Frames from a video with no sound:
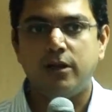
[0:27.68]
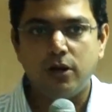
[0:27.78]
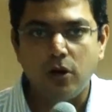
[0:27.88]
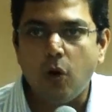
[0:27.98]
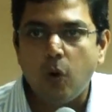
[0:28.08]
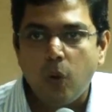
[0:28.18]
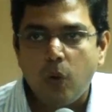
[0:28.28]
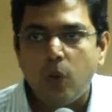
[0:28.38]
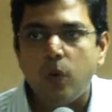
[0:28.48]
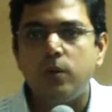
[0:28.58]
No.
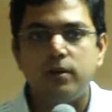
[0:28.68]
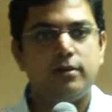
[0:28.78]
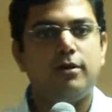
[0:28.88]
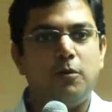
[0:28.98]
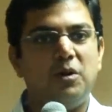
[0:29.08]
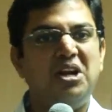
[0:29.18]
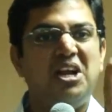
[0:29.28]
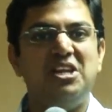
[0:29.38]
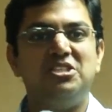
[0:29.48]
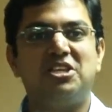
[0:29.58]
One
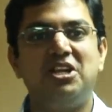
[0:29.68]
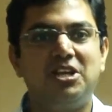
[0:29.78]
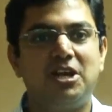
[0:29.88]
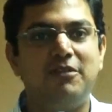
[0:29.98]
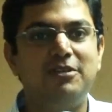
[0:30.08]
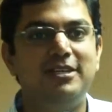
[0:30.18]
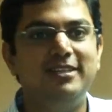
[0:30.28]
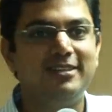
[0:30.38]
lady is clear, Harvard.